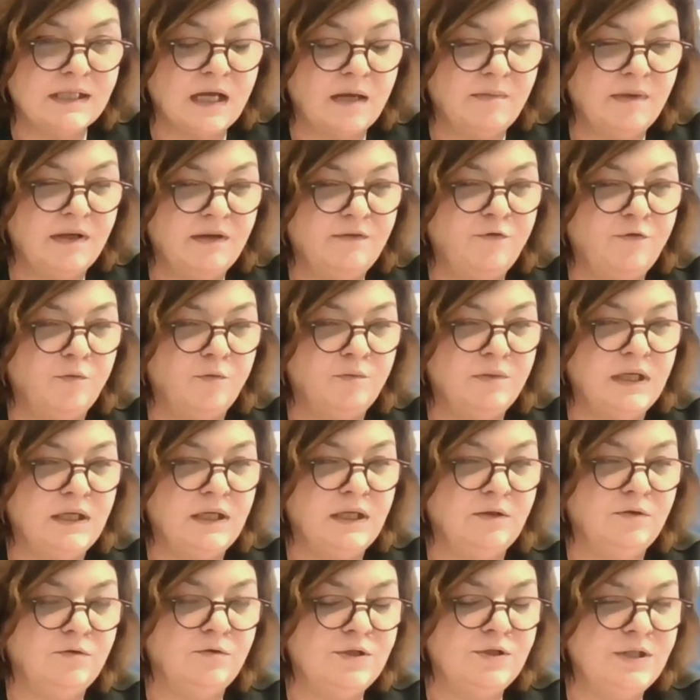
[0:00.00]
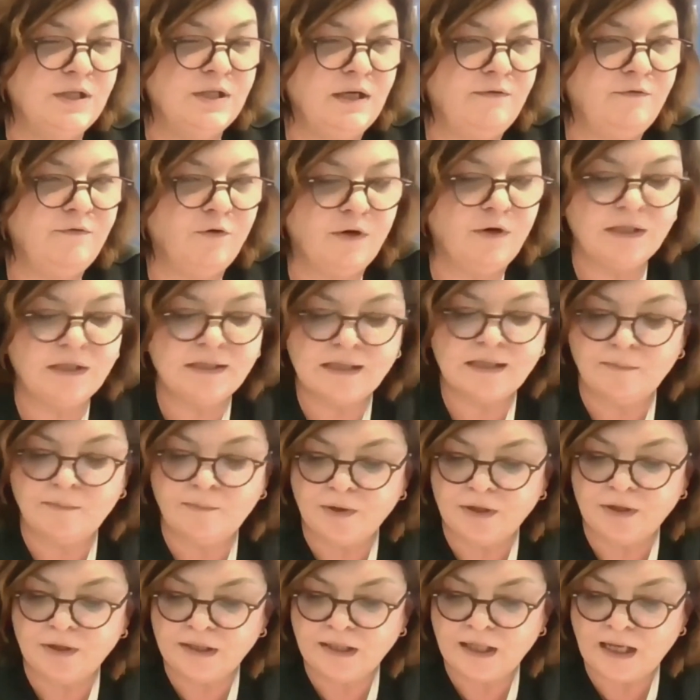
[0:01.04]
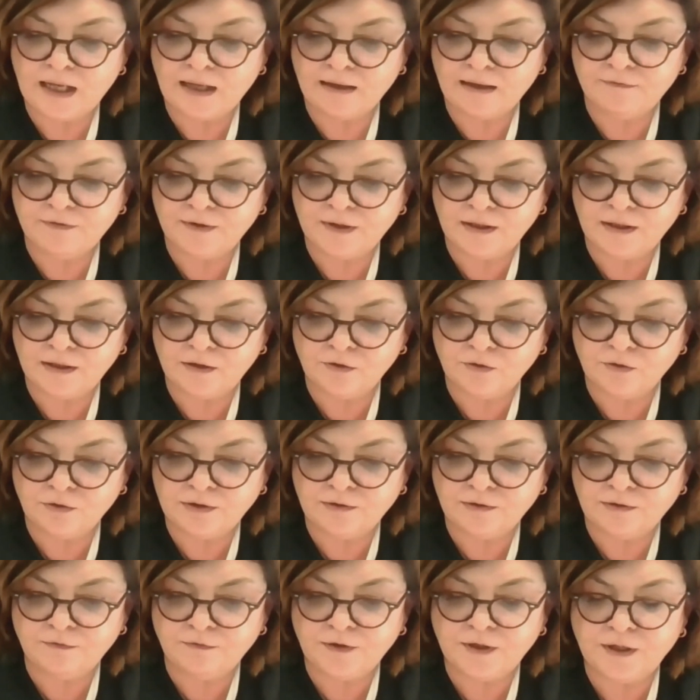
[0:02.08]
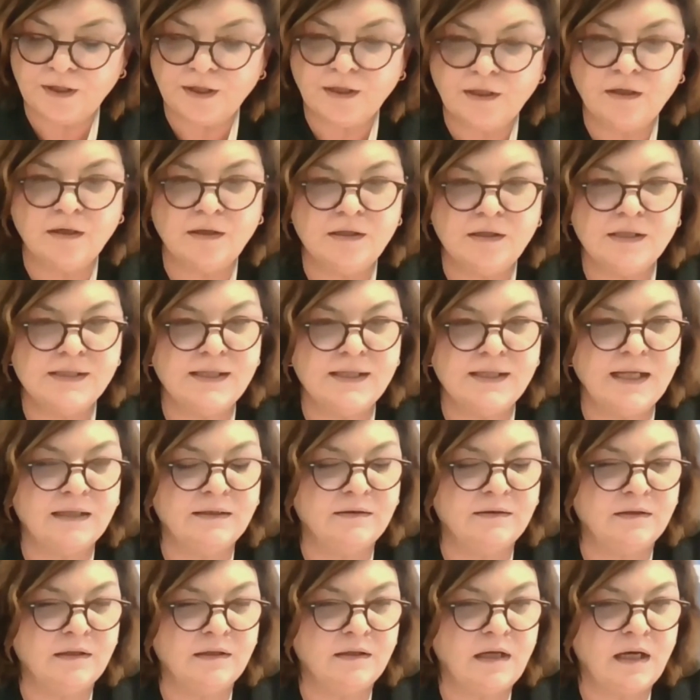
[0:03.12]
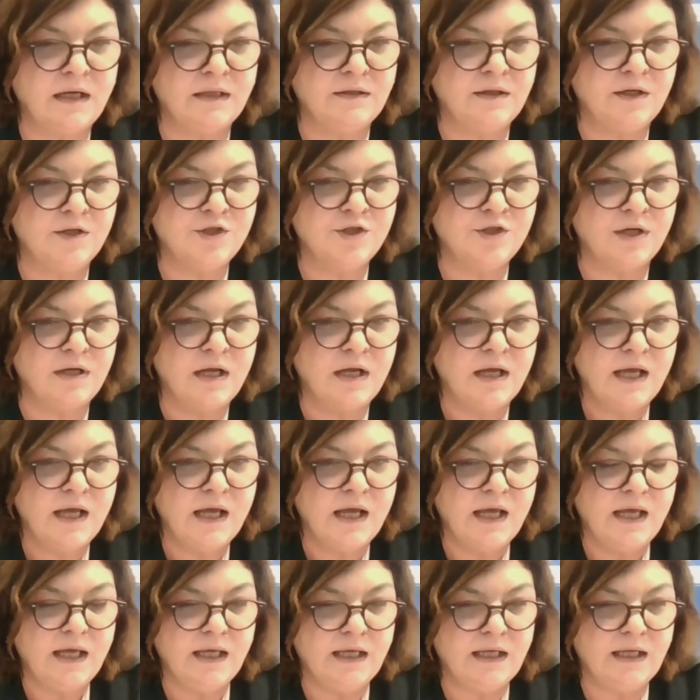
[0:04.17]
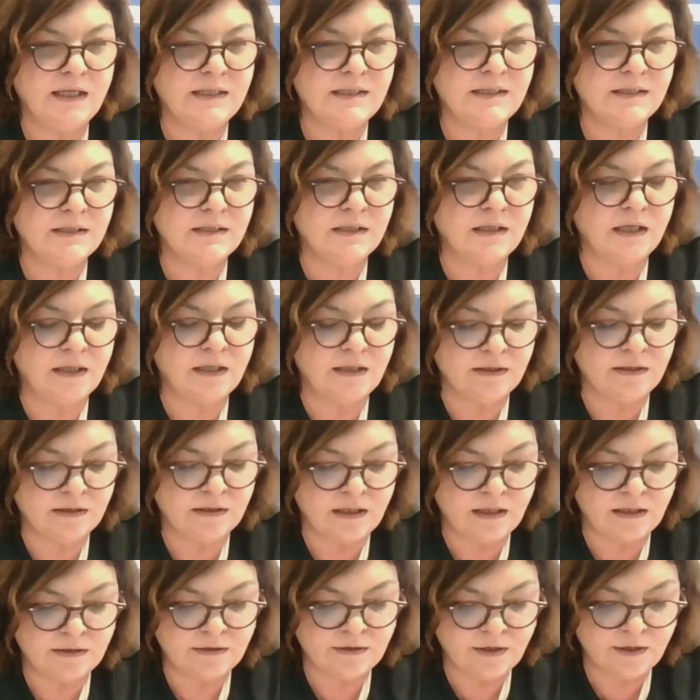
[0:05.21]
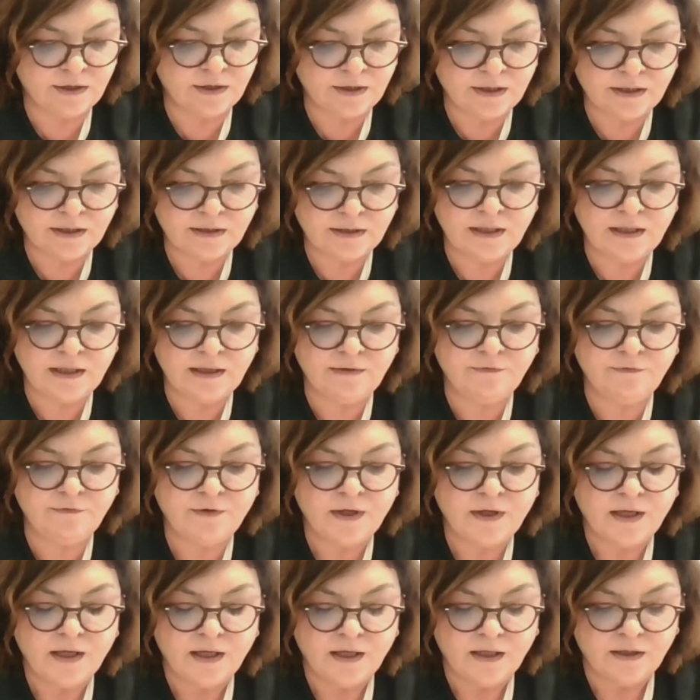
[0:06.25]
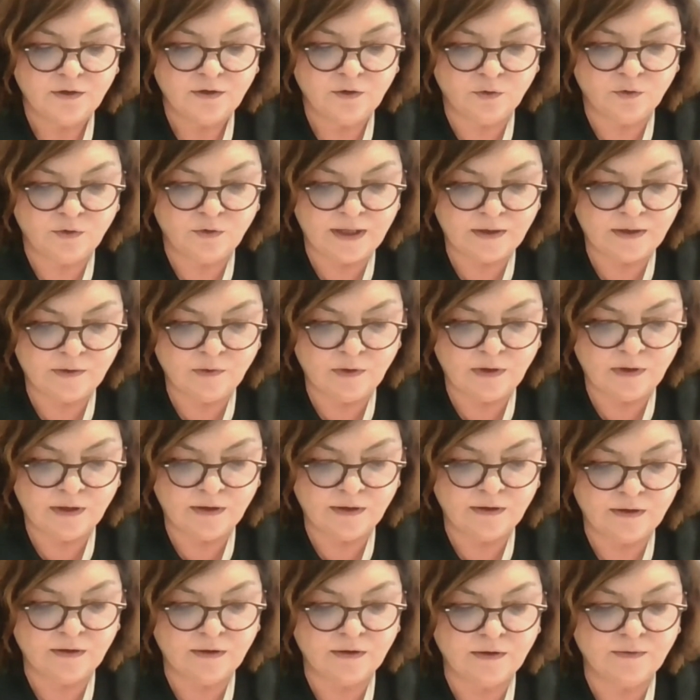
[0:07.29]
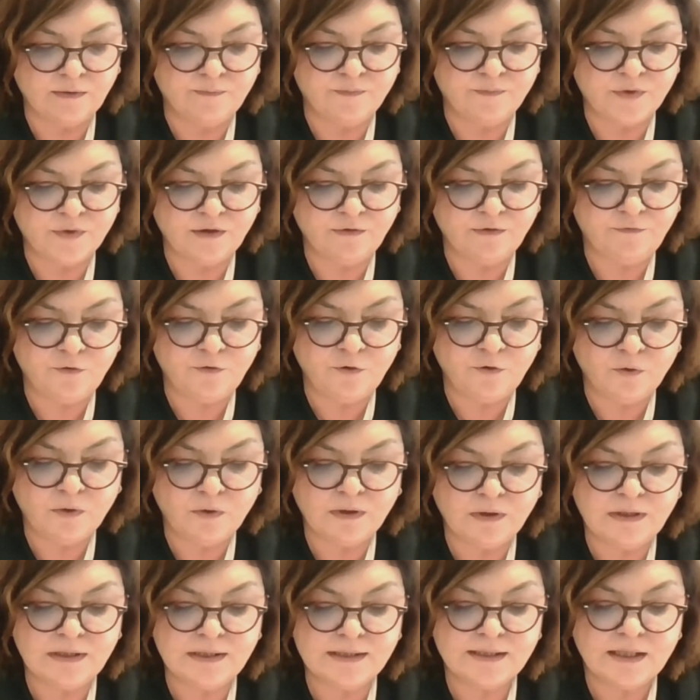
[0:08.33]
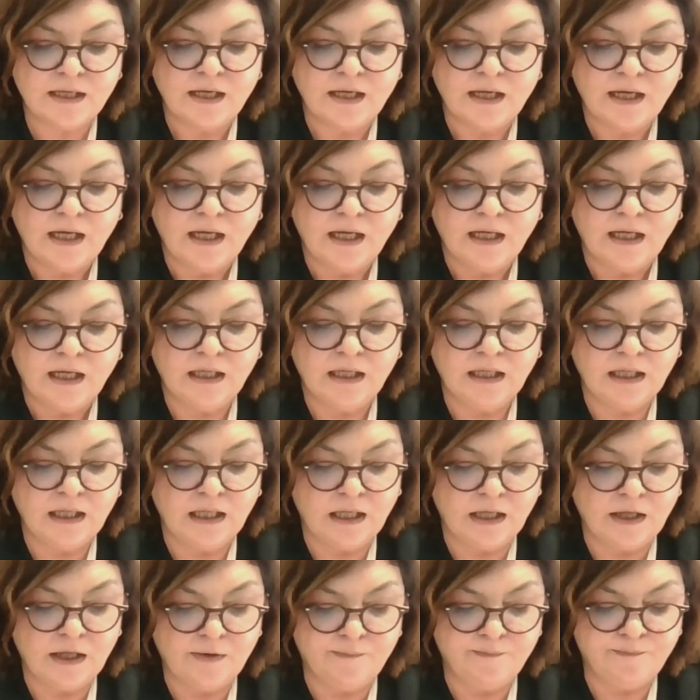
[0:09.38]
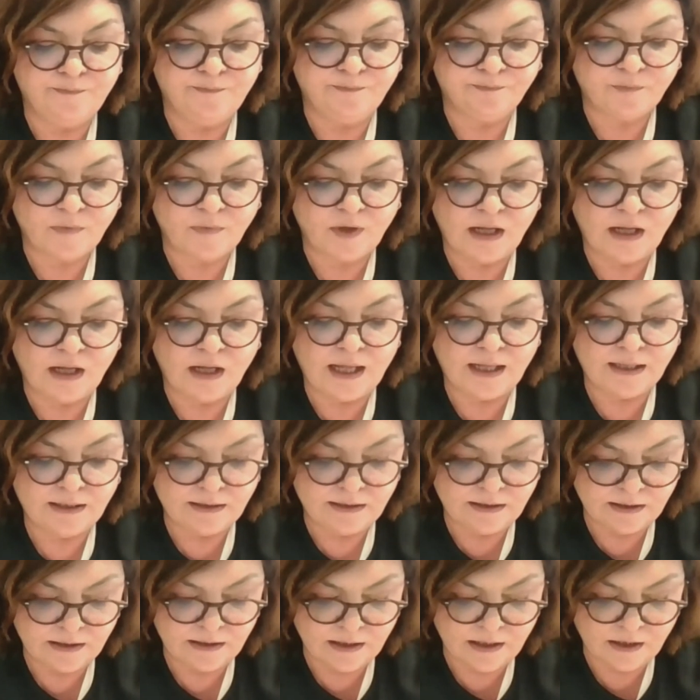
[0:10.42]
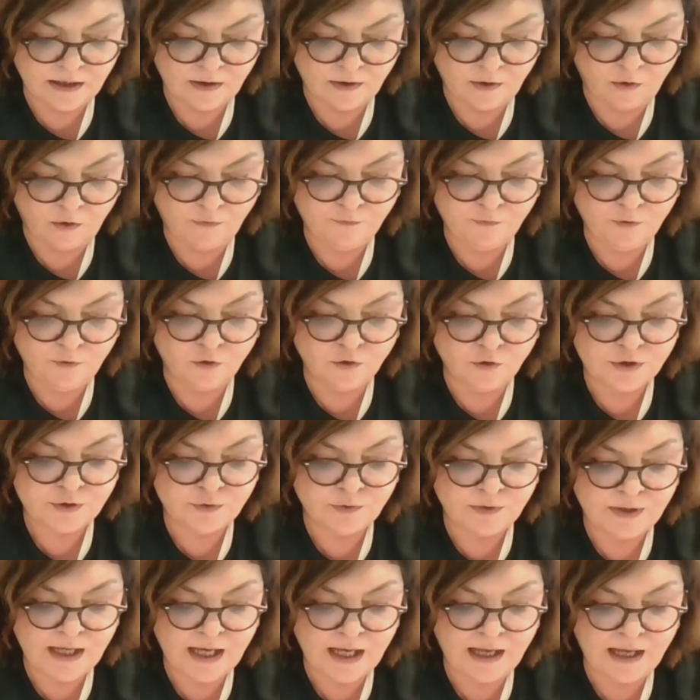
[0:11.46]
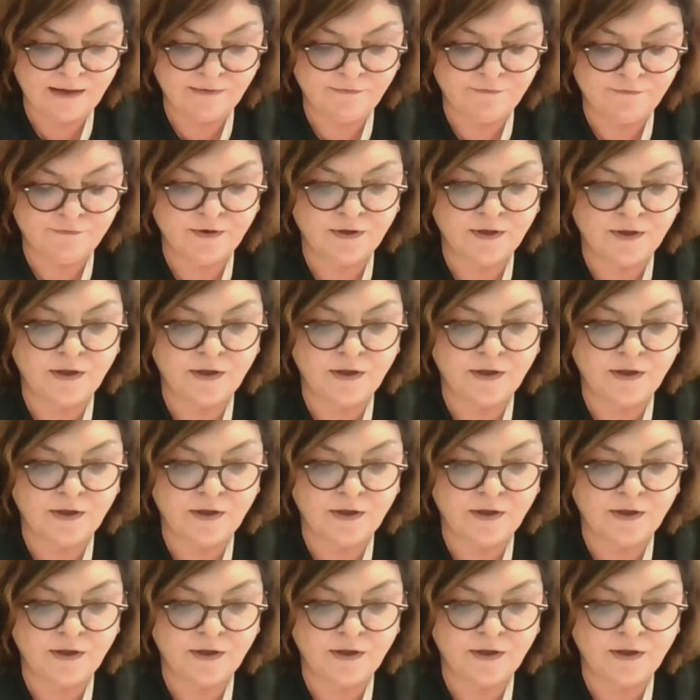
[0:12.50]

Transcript: coming from the industry, for example, in heavy-duty vehicles, that hydrogen is an alternative to regular fuels. And of course, we have